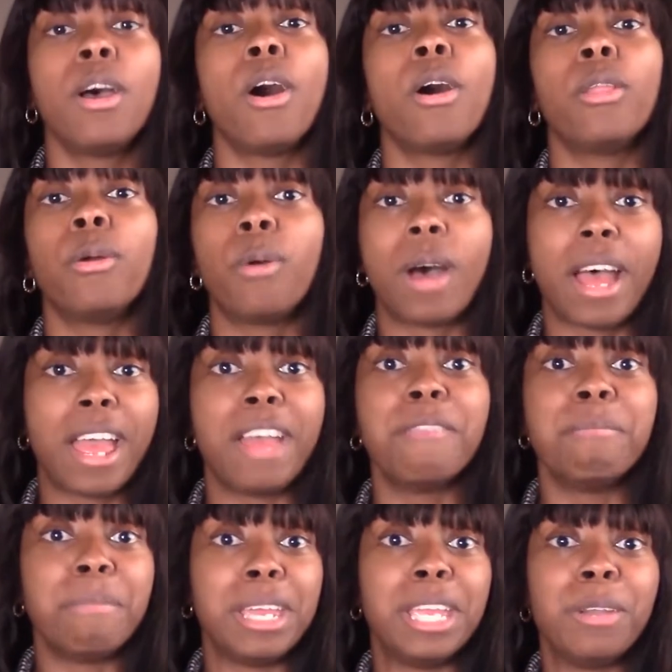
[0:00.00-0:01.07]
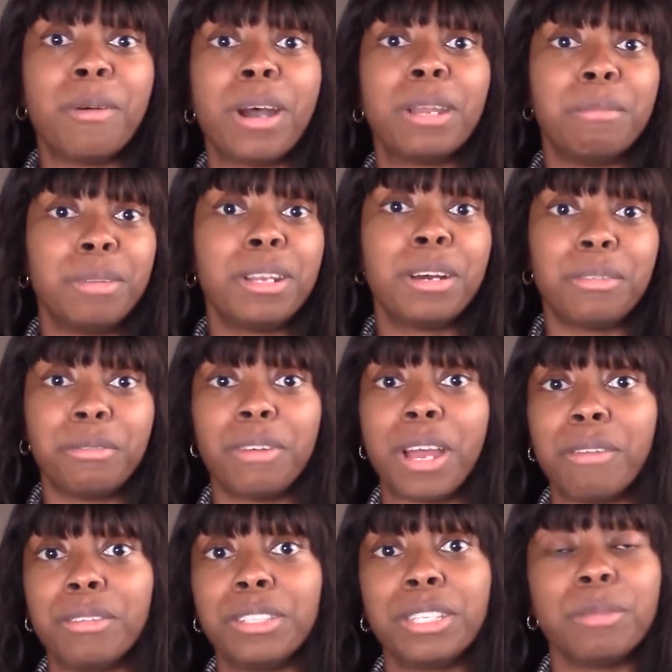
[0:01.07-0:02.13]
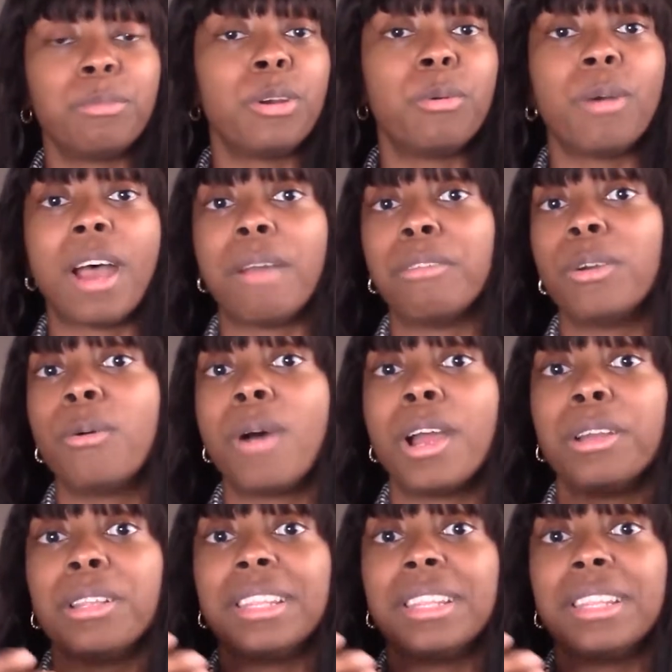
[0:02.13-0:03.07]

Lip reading: Although I have made quite a bit on Fiverr to the point where I required